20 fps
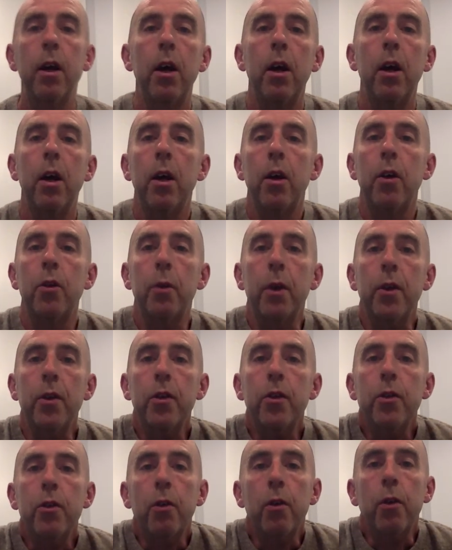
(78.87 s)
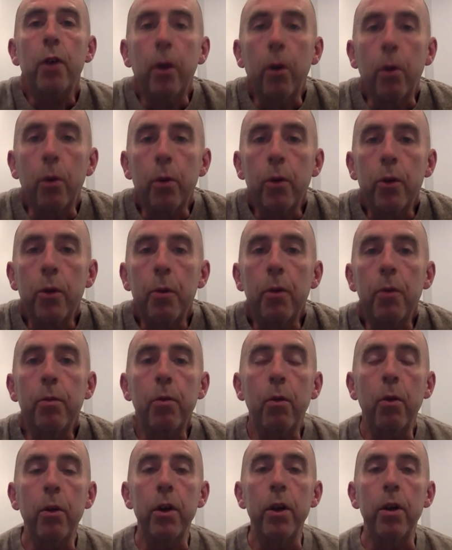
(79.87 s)
So as the story goes, about
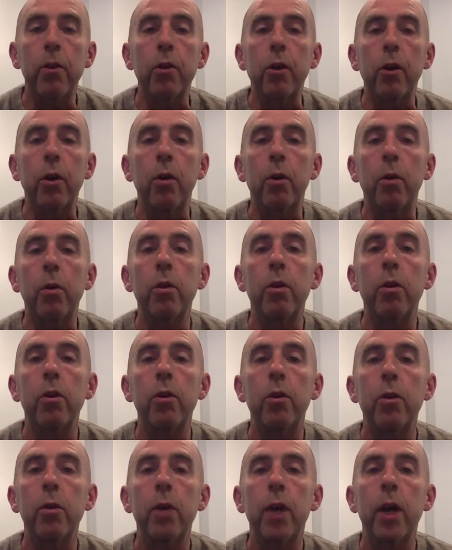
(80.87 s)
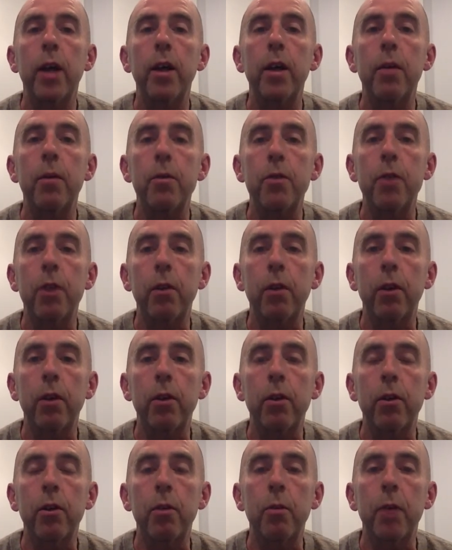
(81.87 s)
4 years ago, two naive general
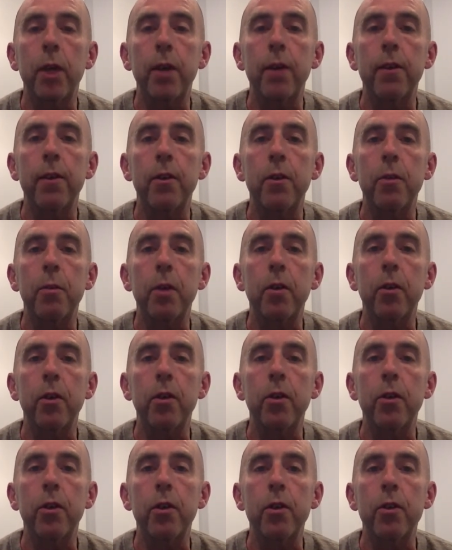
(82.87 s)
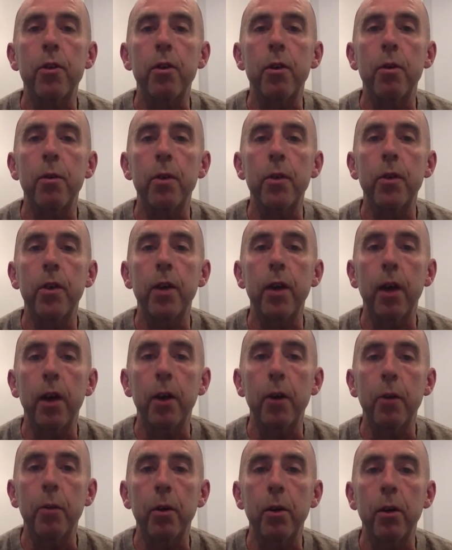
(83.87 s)
internal medicine specialists at the Juravinski
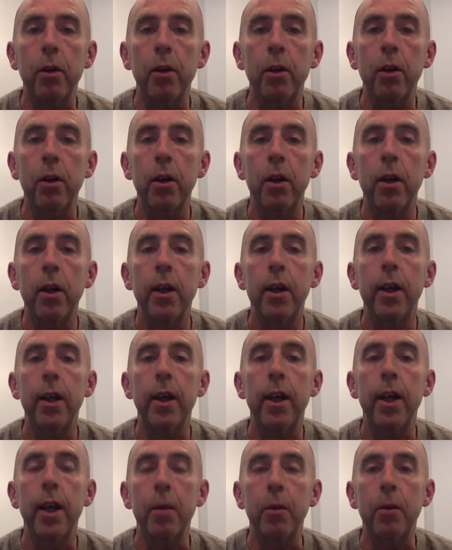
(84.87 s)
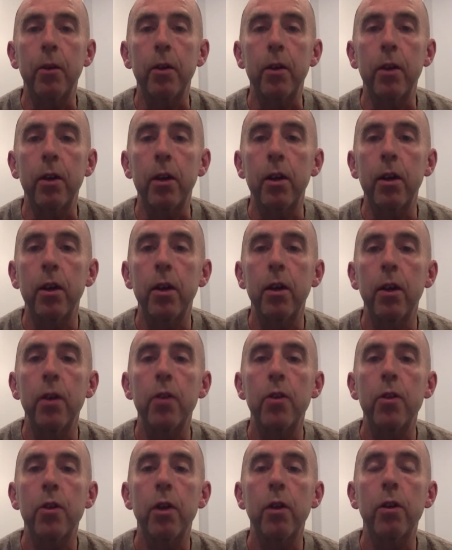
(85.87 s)
Hospital in Hamilton
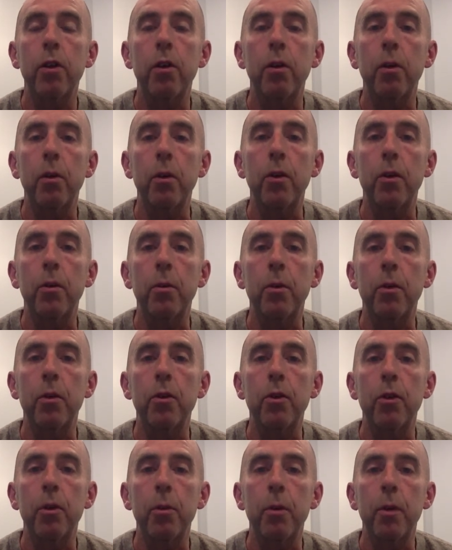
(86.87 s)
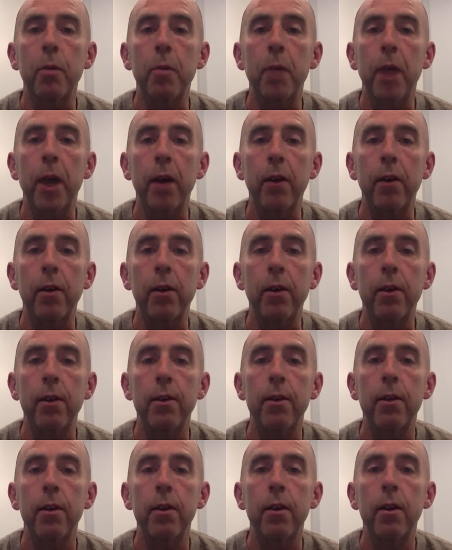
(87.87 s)
start to notice some disturbing patterns:
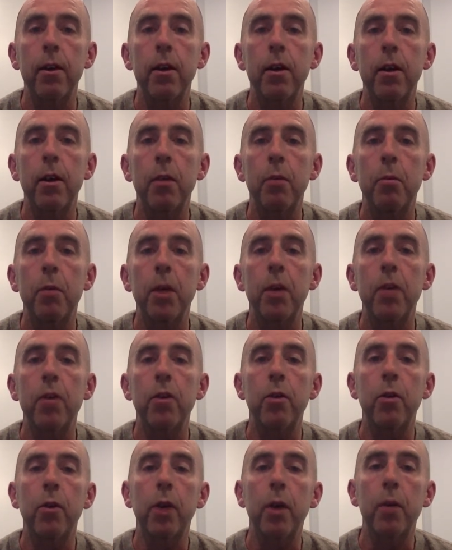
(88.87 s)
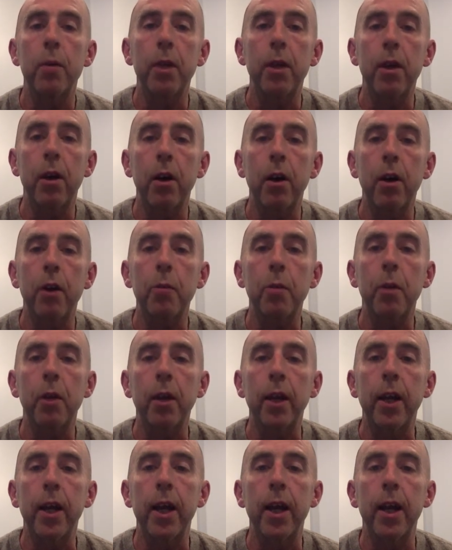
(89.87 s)
patients who come into hospital
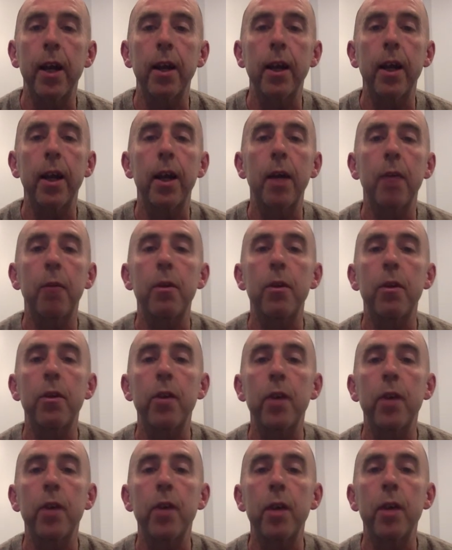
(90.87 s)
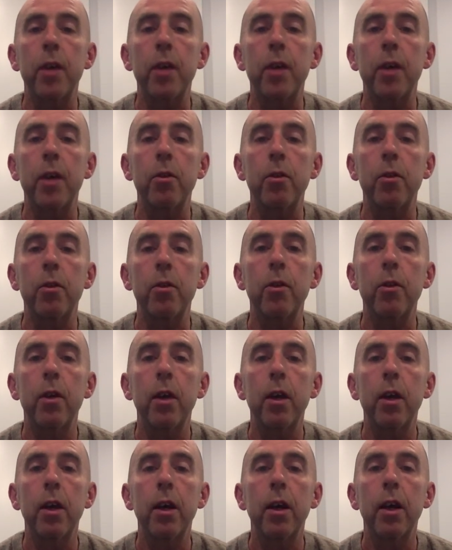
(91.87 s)
again and again with the same issues,
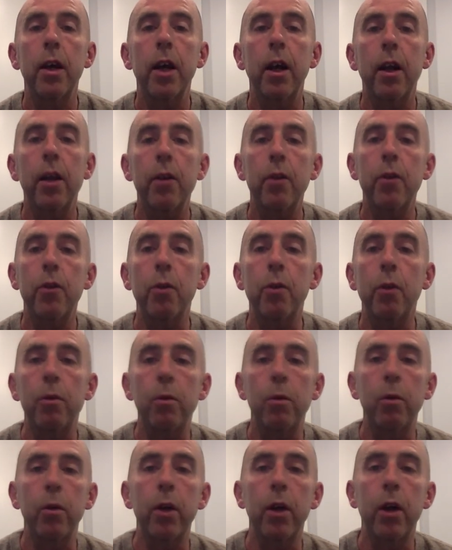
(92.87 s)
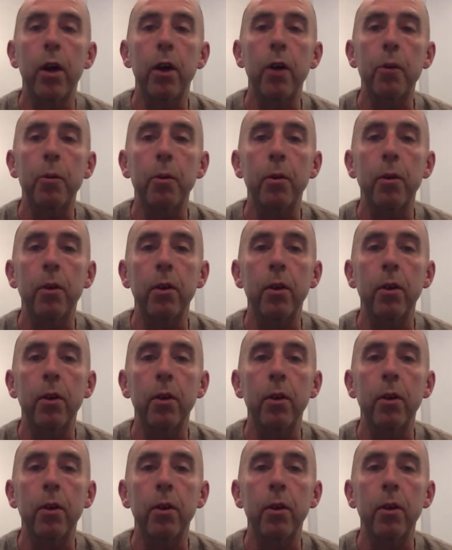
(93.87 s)
and others who avoid hospital